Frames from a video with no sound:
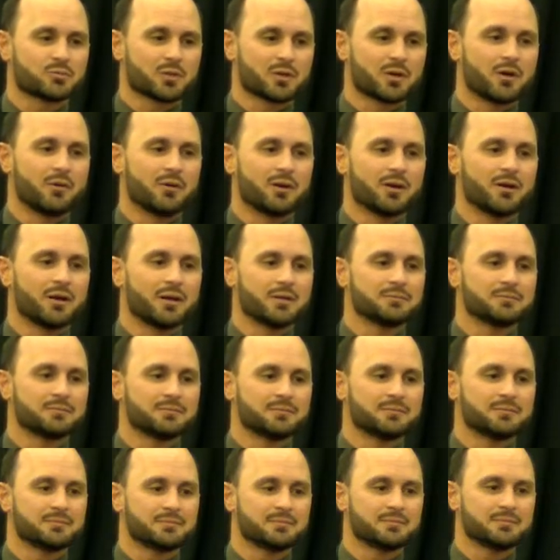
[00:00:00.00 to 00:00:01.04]
were going on?
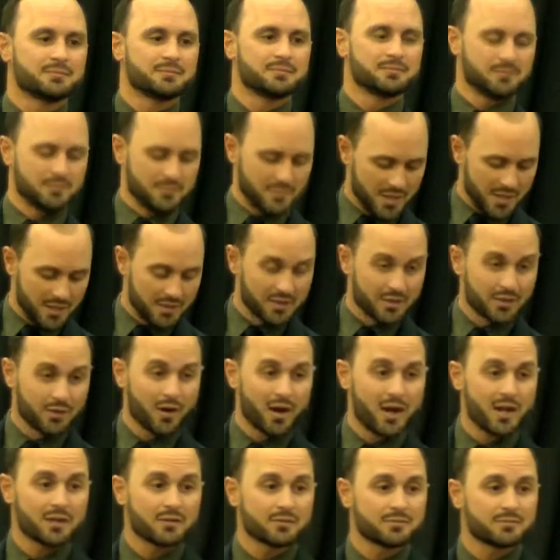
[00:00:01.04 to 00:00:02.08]
In the
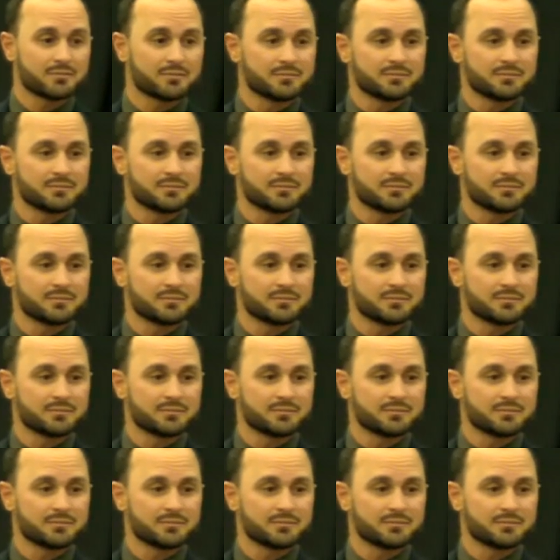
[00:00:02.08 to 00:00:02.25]
grave.